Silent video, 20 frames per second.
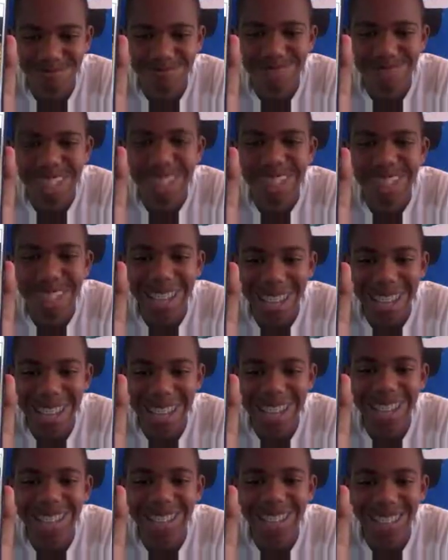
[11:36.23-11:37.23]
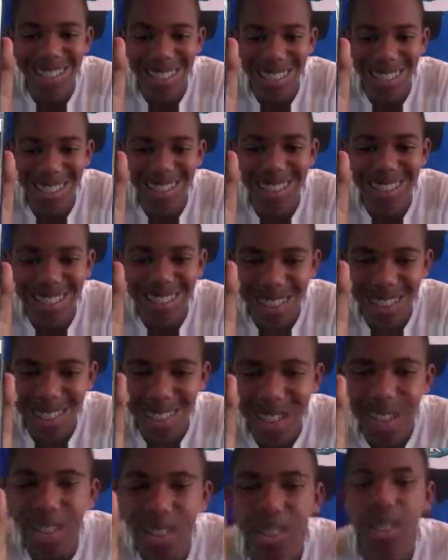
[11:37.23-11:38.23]
Exactly.
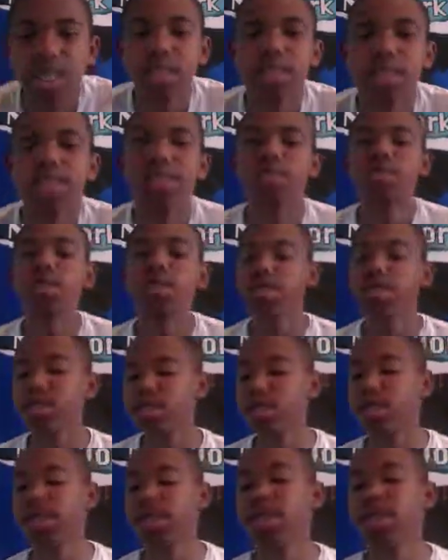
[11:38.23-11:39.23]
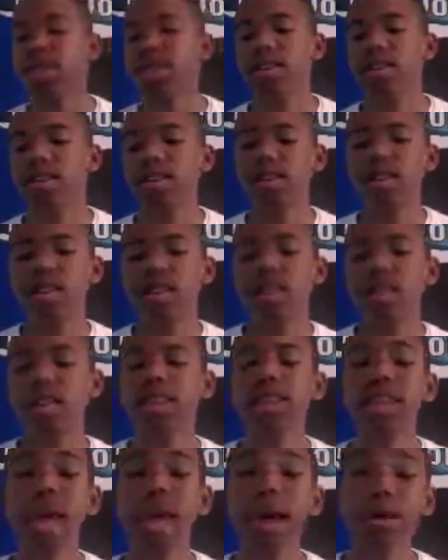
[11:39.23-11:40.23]
That's what it looks like.
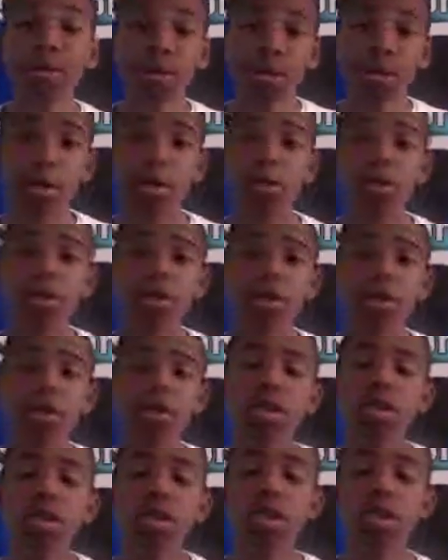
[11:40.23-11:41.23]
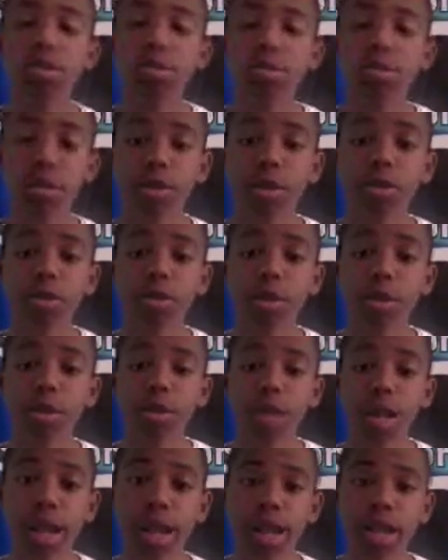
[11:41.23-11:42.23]
Those ones
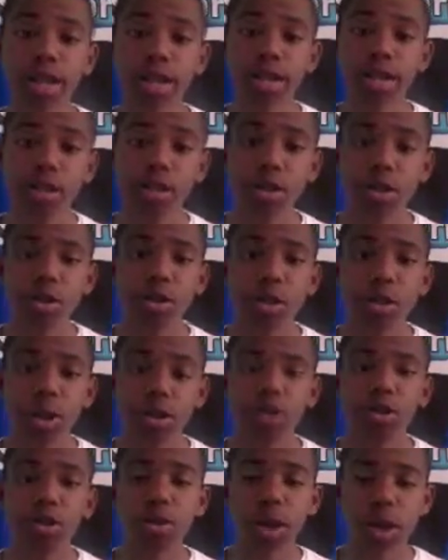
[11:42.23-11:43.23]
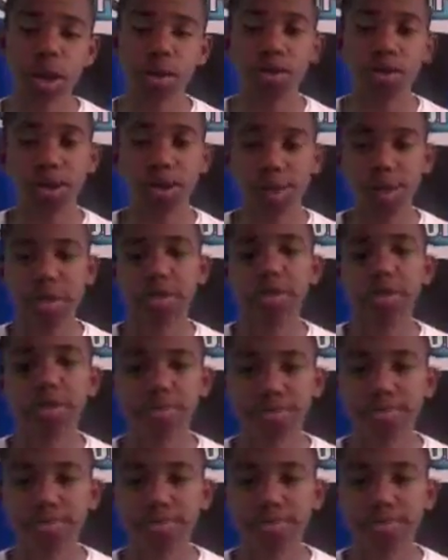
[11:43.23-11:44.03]
that I just showed you belong to an octopus.